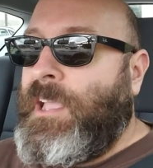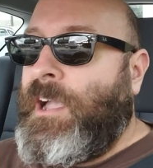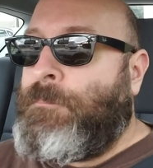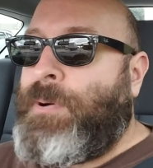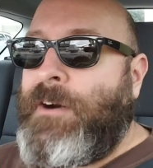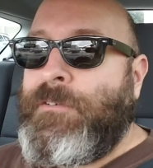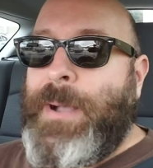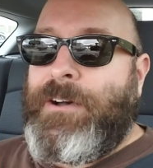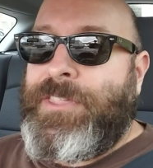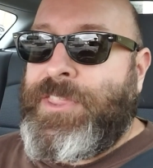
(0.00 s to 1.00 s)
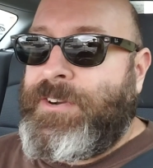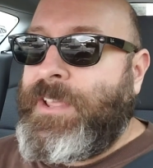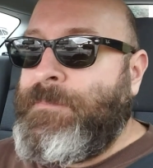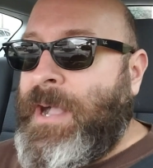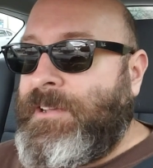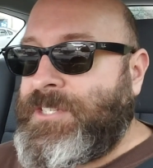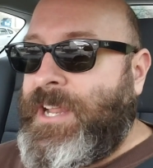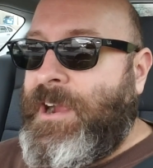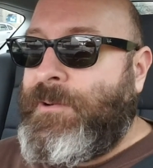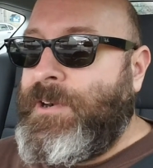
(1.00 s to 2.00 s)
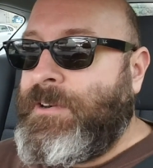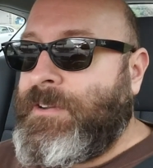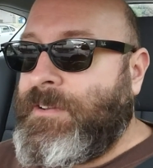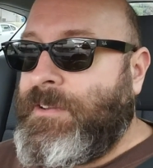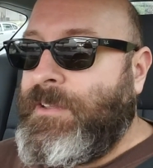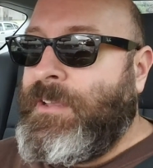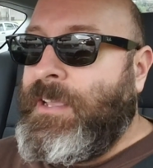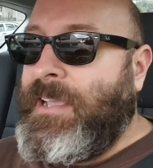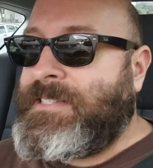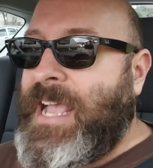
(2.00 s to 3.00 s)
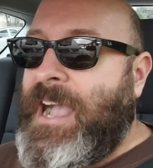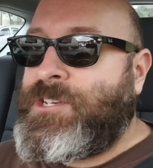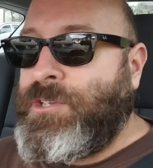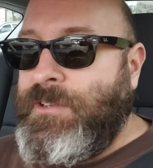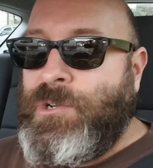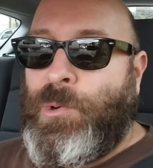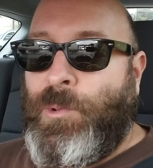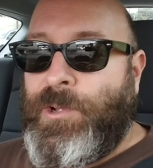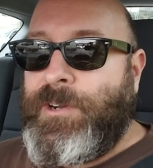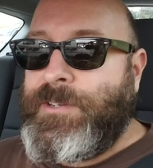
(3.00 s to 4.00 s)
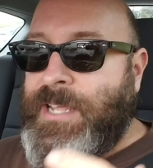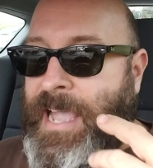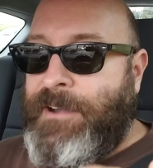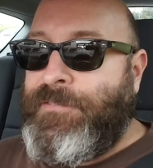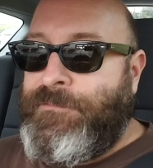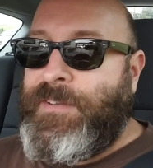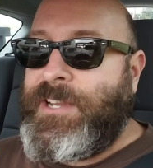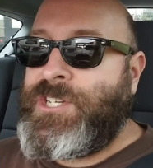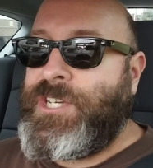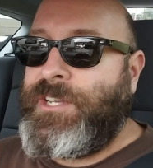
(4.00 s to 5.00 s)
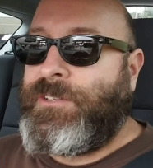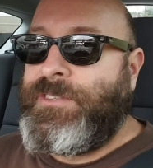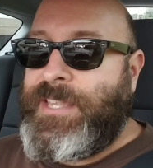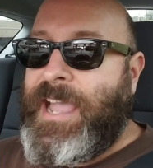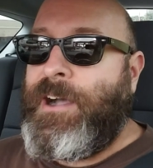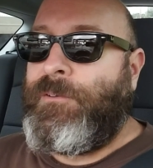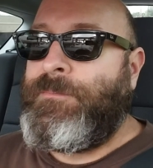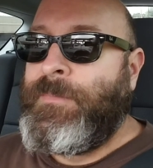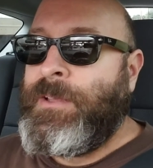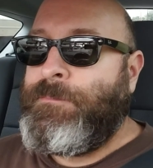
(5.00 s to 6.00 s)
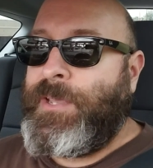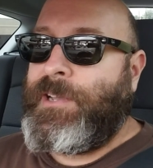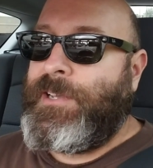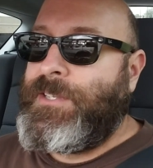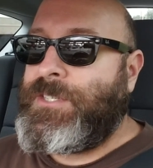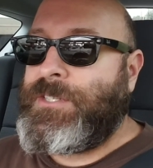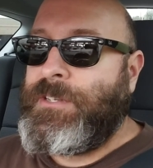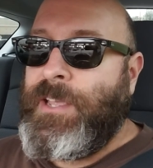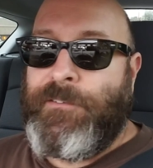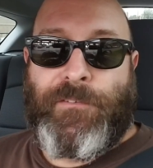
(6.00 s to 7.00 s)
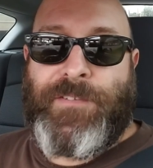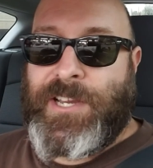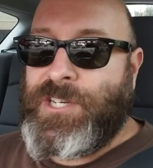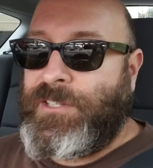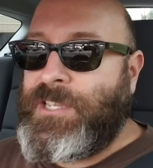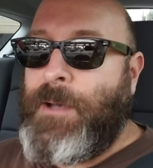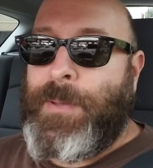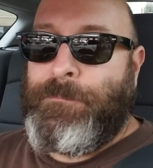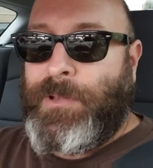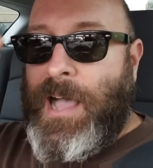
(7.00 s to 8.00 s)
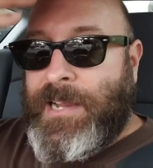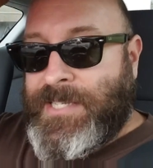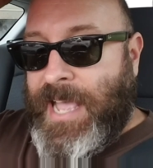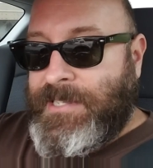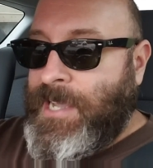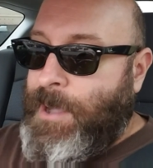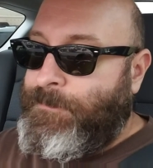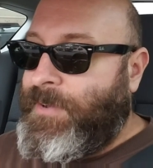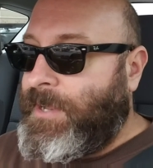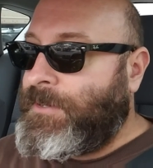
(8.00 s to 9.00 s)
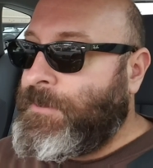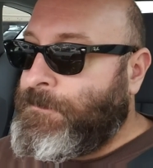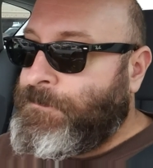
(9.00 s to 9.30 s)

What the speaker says: above about 30 miles an hour, it's actually cooler to have the face shield down. Because if the face shield's up, it blocks that top vent.